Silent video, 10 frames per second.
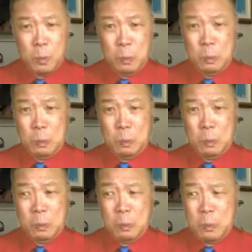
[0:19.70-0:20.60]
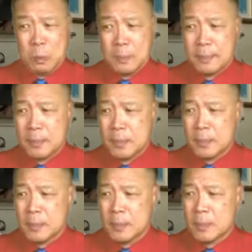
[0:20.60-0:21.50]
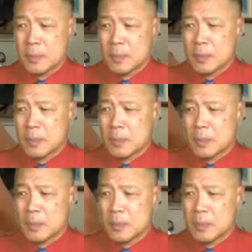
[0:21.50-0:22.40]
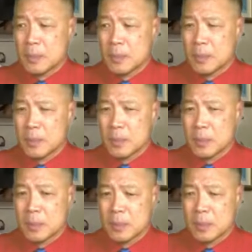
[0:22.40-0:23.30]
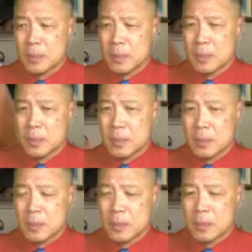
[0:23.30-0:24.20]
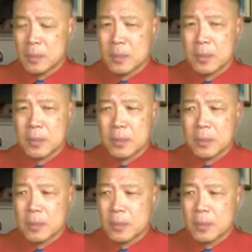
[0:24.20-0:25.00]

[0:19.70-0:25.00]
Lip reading: (not speaking)